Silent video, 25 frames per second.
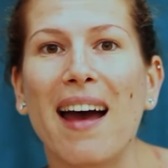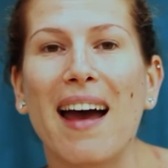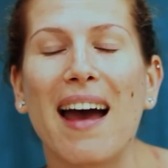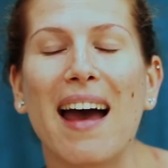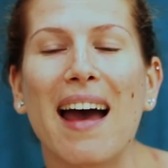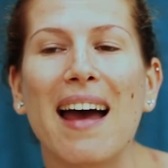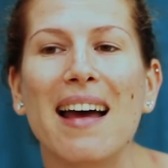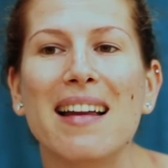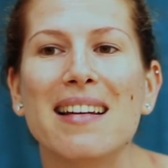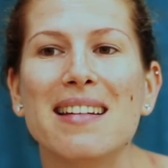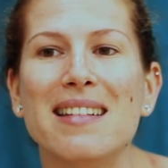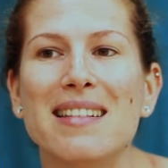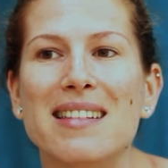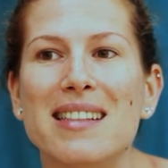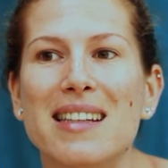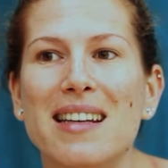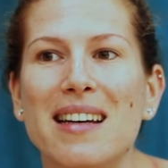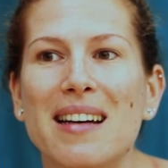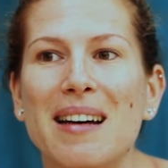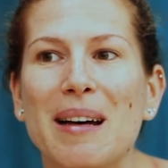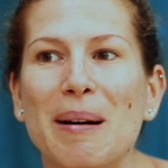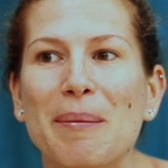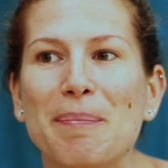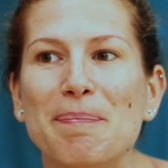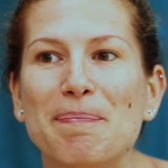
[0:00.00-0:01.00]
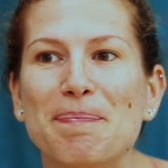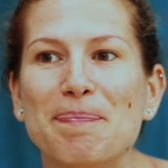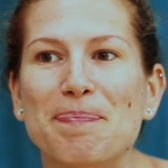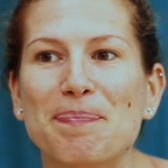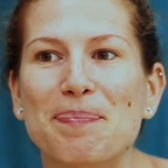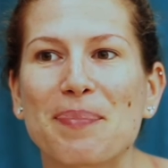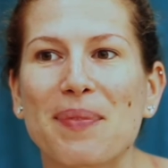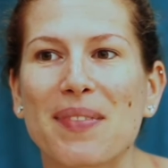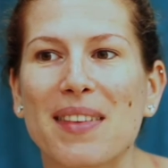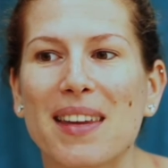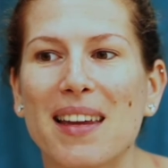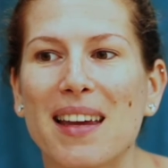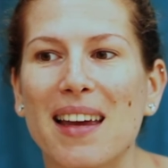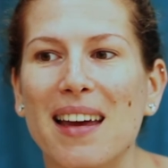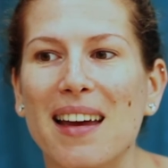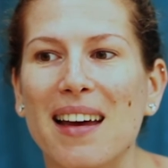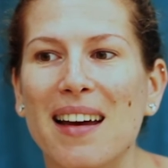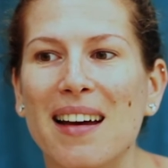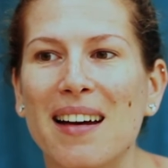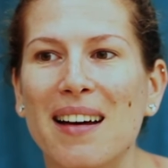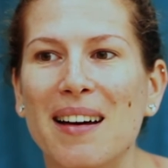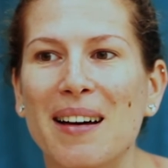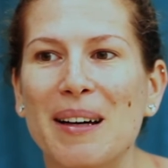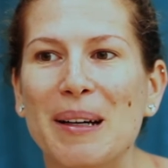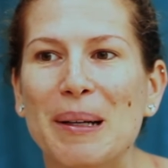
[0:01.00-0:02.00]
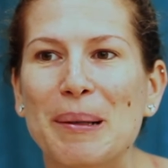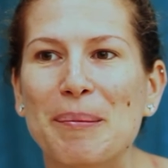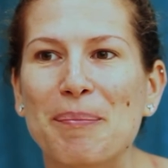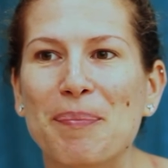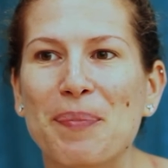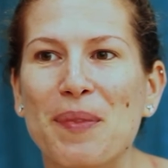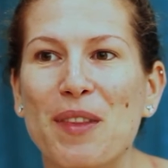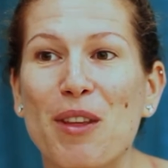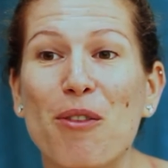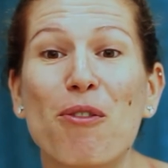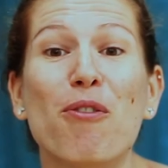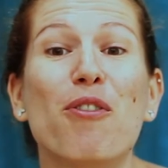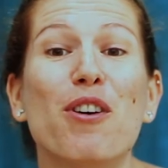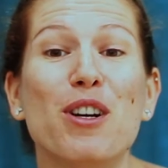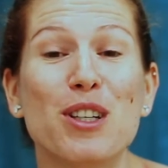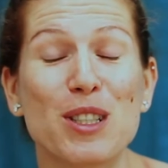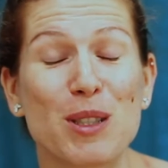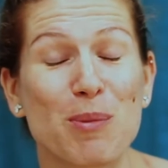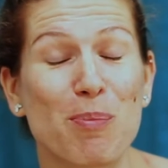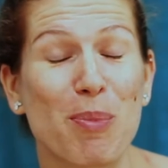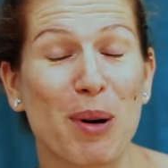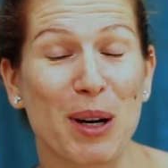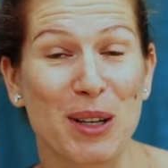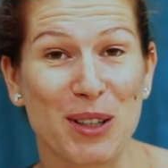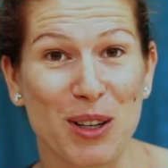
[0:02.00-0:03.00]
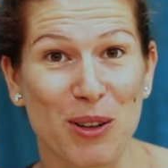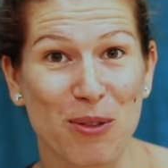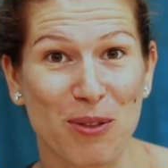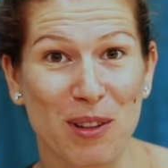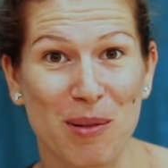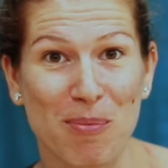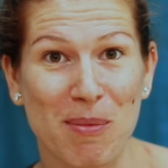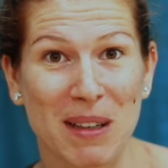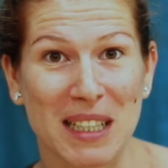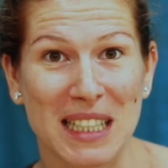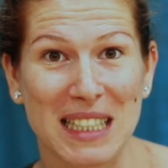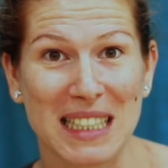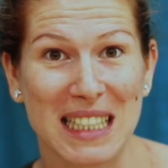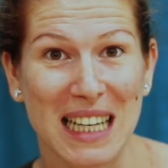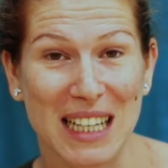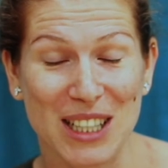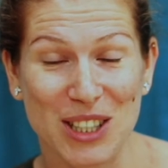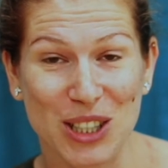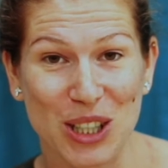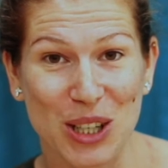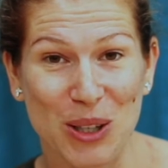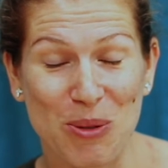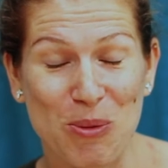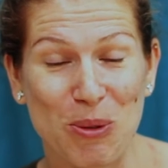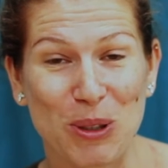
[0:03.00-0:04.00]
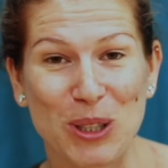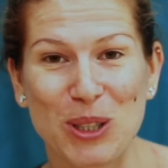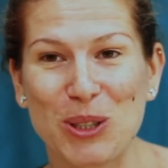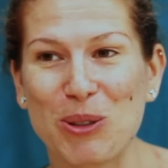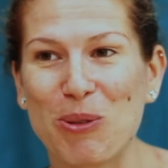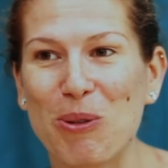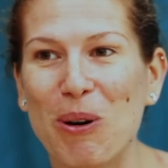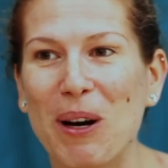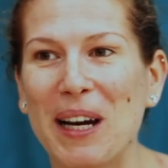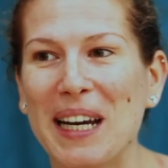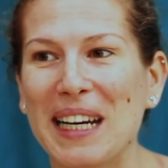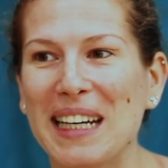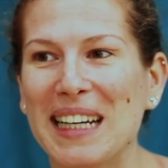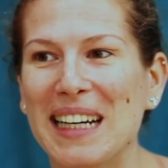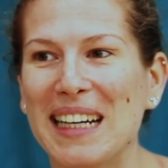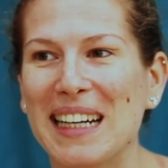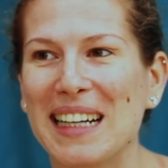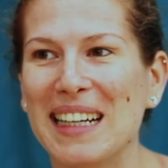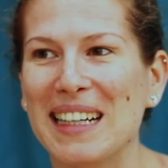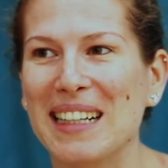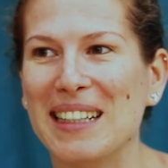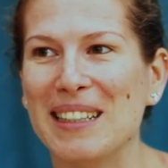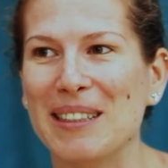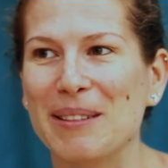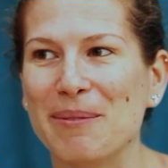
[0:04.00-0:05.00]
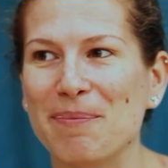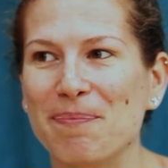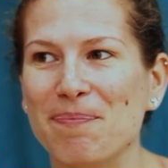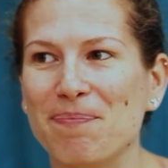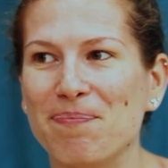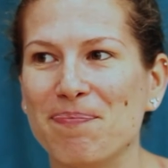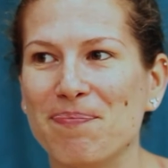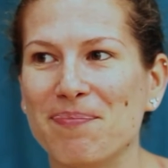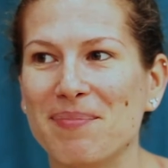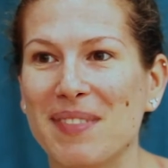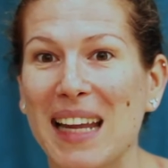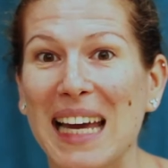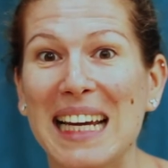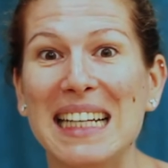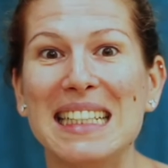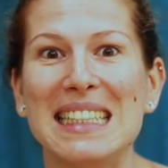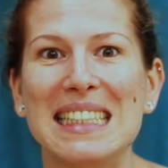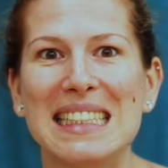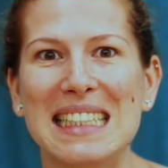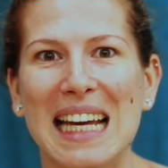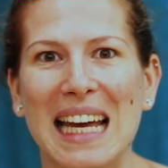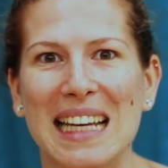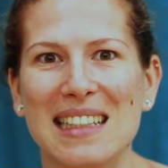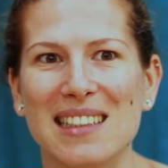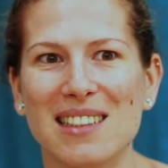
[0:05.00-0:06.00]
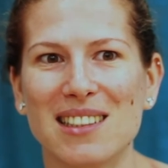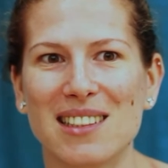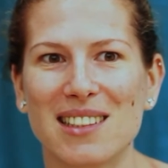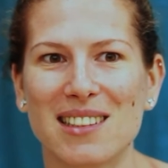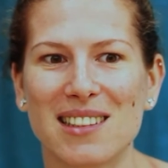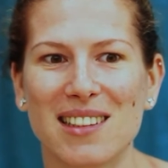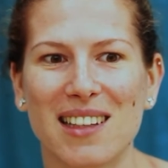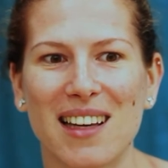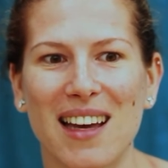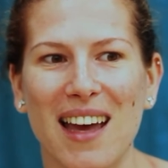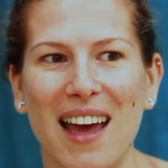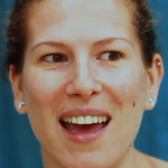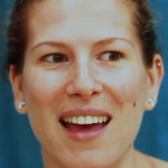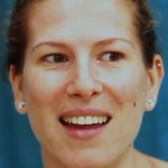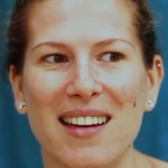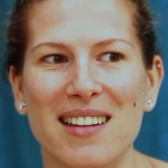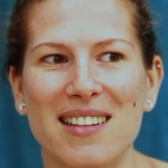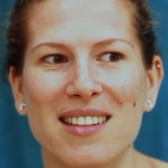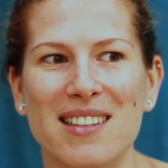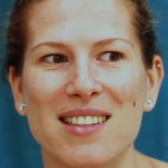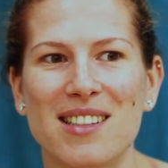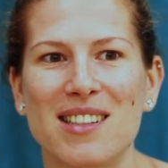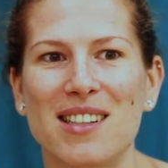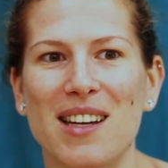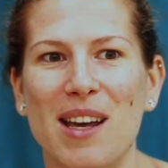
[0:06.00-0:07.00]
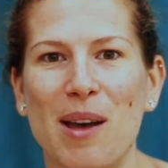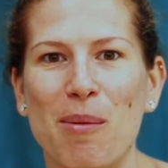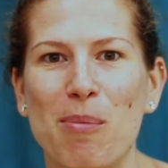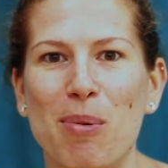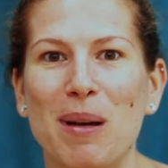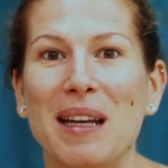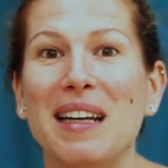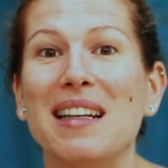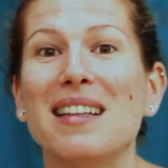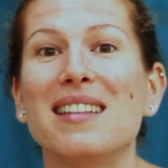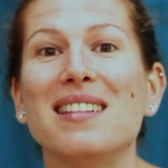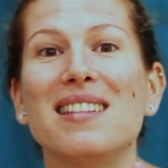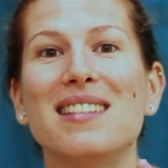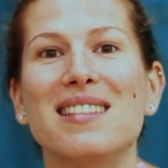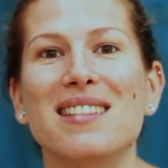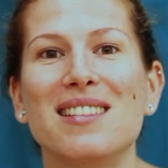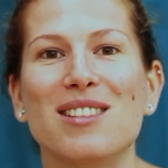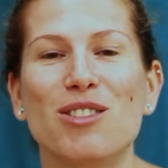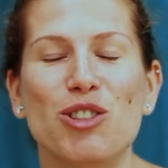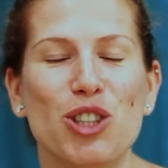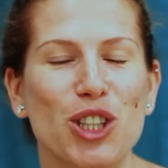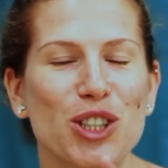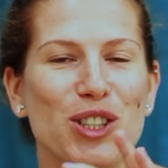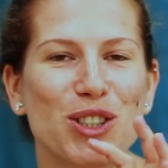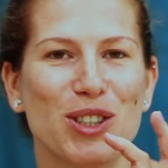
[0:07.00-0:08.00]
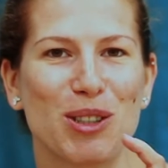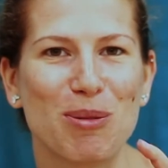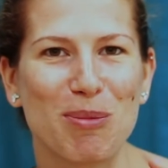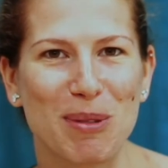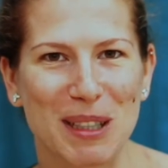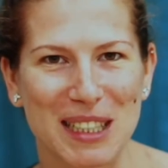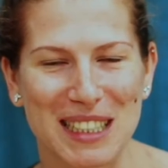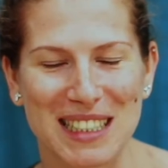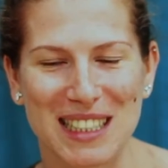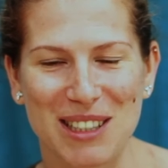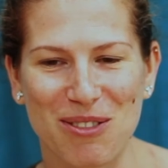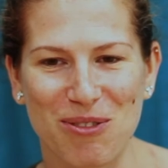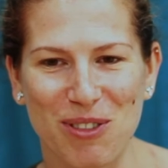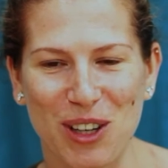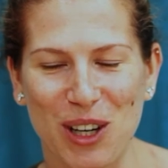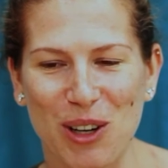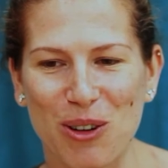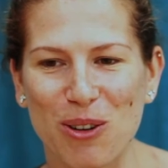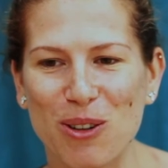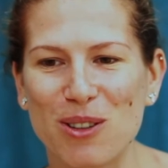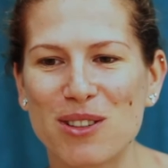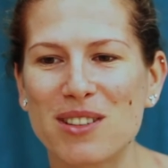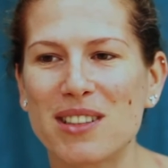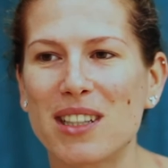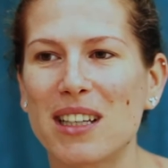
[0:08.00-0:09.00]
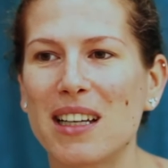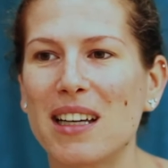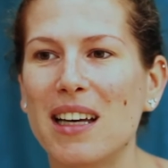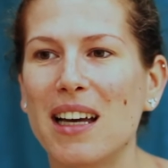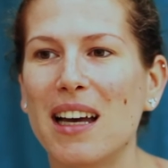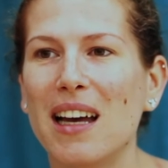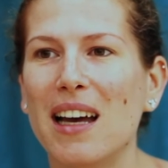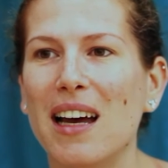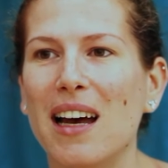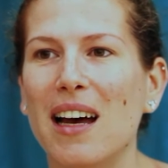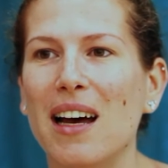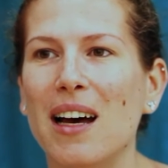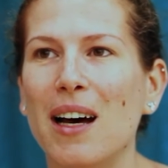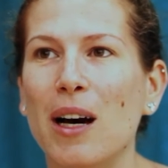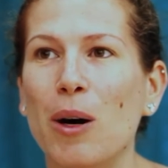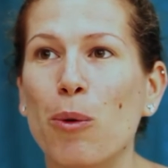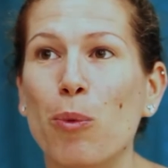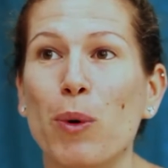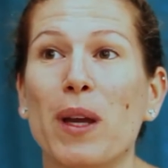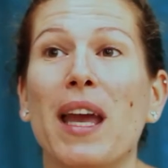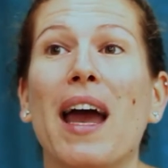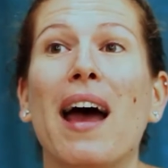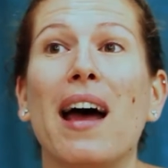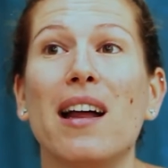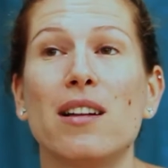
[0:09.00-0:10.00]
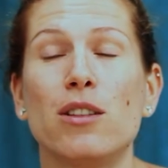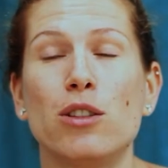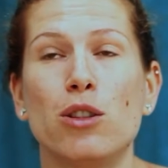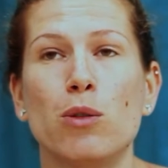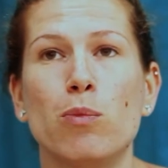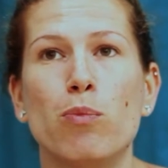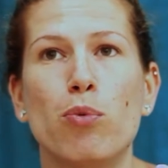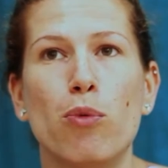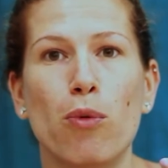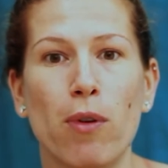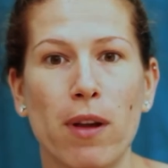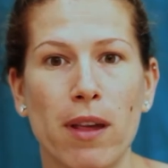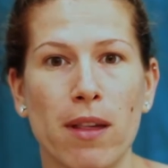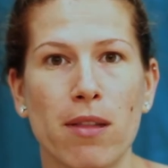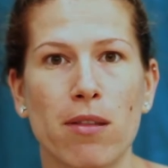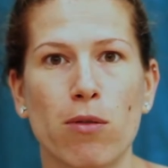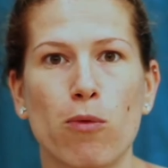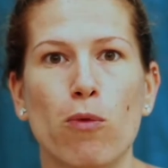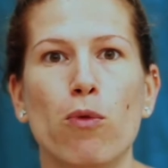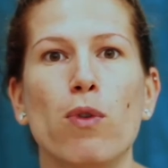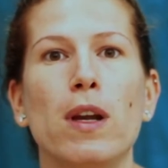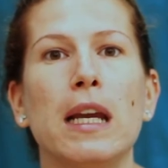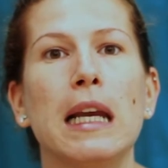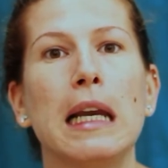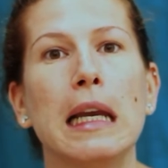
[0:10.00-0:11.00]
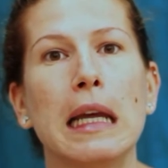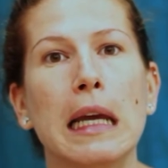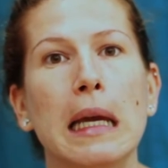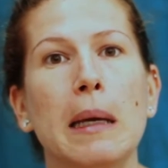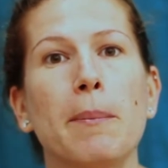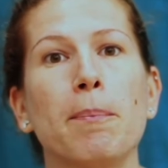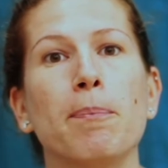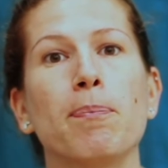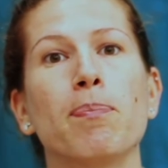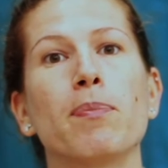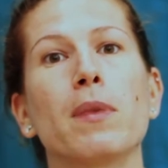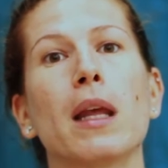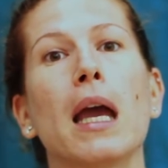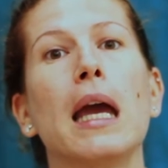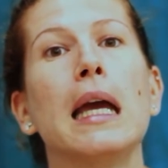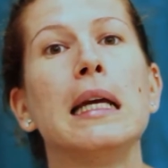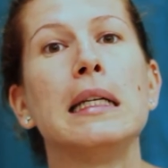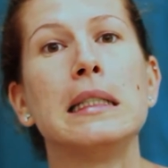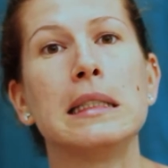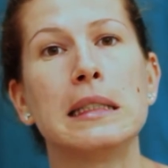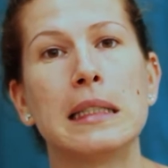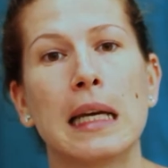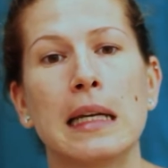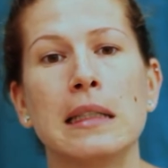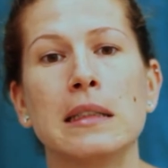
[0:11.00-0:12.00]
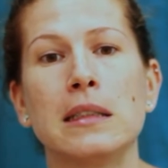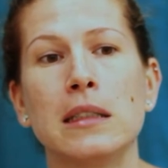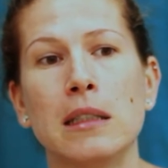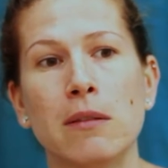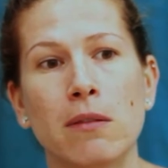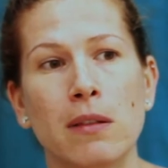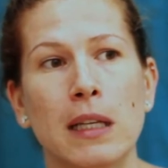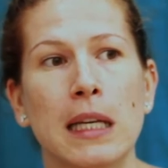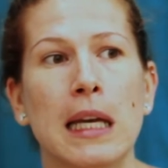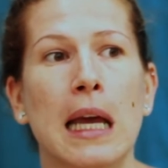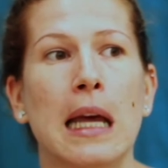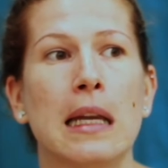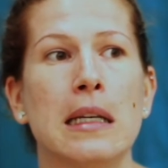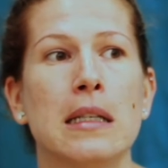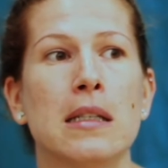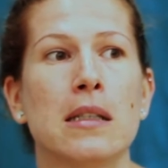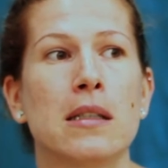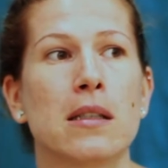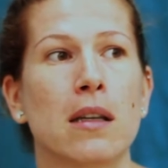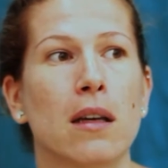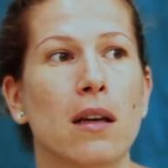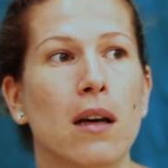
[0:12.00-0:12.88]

And um, um the first part of the meditation was quite um, intense and a bit, just a bit difficult. Uh, we had to breathe really intensively and